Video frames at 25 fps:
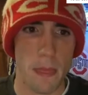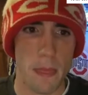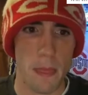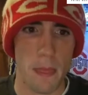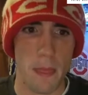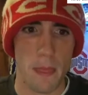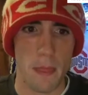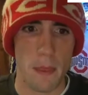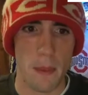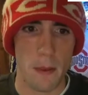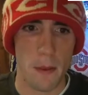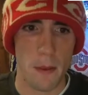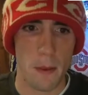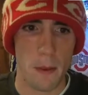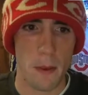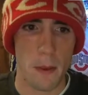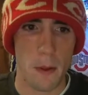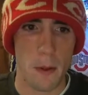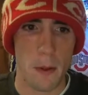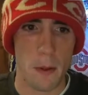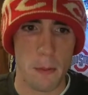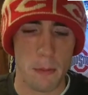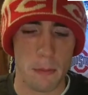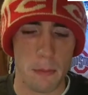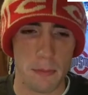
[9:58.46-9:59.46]

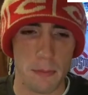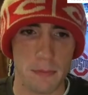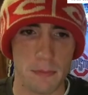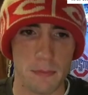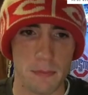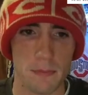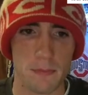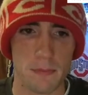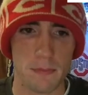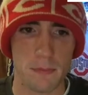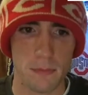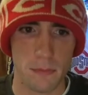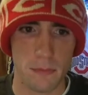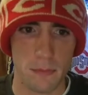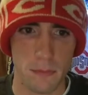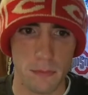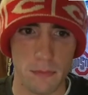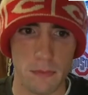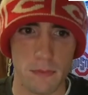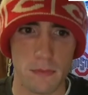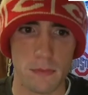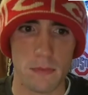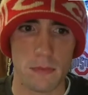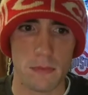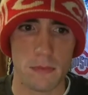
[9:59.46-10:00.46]

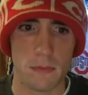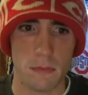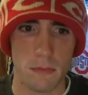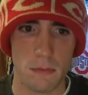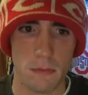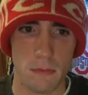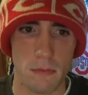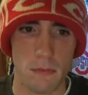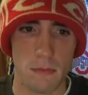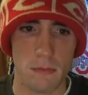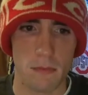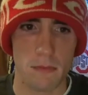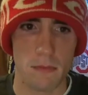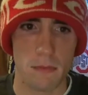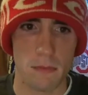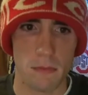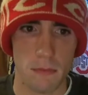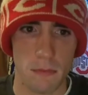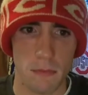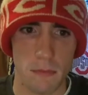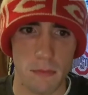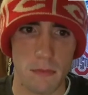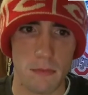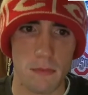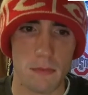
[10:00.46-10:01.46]

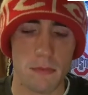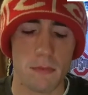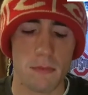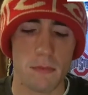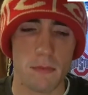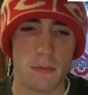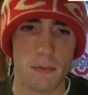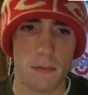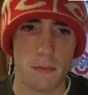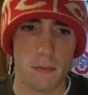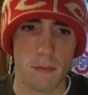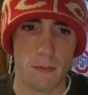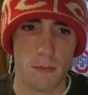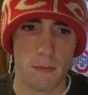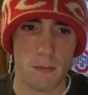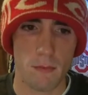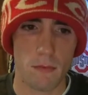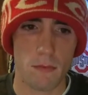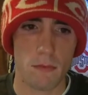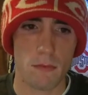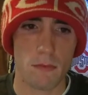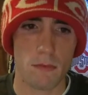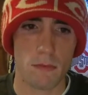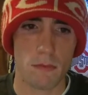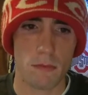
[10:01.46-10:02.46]

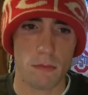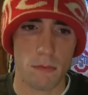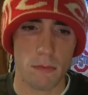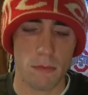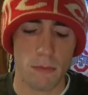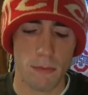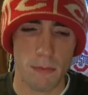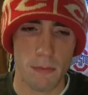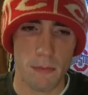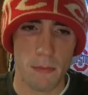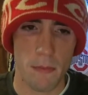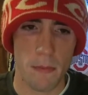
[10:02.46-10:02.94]
No words are spoken by the person on screen.